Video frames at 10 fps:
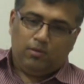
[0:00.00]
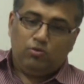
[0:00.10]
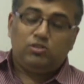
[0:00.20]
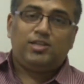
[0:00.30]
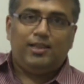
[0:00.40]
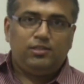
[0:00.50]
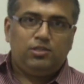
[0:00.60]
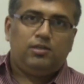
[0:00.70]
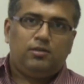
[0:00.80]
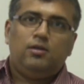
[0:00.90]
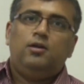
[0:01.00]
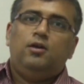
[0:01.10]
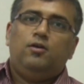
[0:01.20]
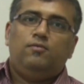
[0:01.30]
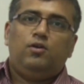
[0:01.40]
most challenging
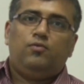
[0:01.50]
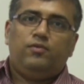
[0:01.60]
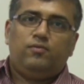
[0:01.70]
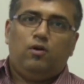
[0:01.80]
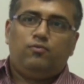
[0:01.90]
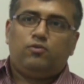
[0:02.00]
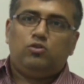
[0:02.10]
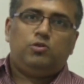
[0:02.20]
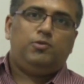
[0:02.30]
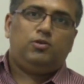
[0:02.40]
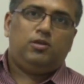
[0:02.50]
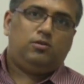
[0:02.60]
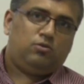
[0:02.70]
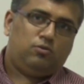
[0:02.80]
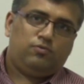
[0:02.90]
way of
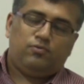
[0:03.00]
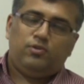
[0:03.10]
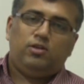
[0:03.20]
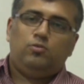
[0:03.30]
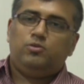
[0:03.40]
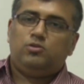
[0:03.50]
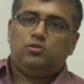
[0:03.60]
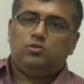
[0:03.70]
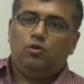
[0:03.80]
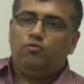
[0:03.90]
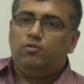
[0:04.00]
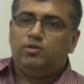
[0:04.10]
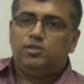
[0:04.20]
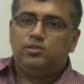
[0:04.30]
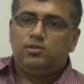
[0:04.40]
contributing to free and open source software,
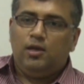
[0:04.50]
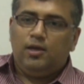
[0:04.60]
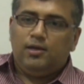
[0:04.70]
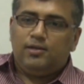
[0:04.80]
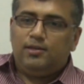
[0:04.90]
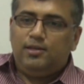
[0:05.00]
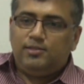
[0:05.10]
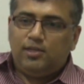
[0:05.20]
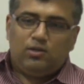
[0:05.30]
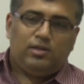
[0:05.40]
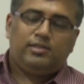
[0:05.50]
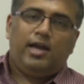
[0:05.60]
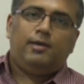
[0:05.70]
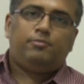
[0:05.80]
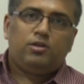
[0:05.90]
which is releasing your
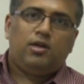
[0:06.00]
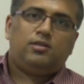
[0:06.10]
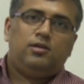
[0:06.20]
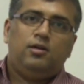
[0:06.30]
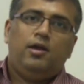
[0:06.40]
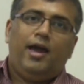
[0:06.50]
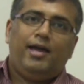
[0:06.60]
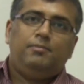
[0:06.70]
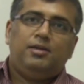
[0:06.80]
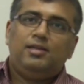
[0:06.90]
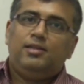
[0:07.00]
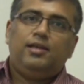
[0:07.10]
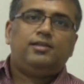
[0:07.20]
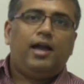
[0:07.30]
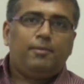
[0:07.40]
entire product and making the
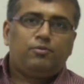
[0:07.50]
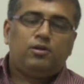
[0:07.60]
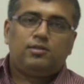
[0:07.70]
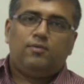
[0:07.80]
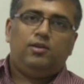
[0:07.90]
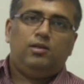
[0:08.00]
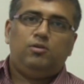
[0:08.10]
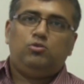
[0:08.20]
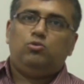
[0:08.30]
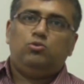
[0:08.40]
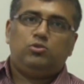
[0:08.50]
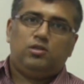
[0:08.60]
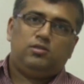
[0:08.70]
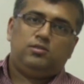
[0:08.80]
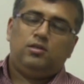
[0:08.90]
entire product available to
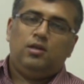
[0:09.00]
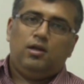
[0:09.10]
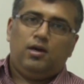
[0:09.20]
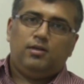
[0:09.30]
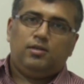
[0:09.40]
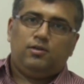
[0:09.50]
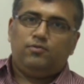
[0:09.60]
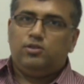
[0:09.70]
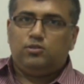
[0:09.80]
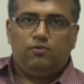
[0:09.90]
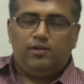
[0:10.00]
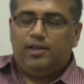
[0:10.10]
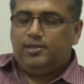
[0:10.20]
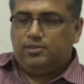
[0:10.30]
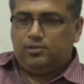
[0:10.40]
users under a free software
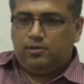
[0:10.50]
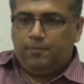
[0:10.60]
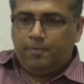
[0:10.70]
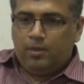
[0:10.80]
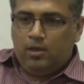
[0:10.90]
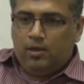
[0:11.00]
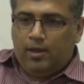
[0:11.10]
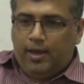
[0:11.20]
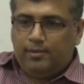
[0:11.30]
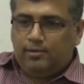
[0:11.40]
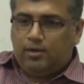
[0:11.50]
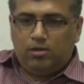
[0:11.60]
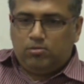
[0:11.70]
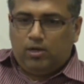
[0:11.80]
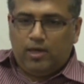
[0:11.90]
license. And there
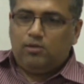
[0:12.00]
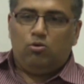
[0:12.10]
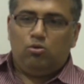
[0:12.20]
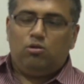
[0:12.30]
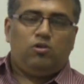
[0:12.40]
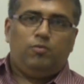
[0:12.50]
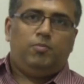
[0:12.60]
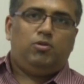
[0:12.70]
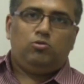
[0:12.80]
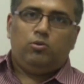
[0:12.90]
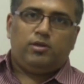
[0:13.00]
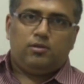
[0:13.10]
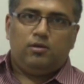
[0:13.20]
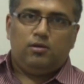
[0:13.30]
are, again, a whole lot of people who do it.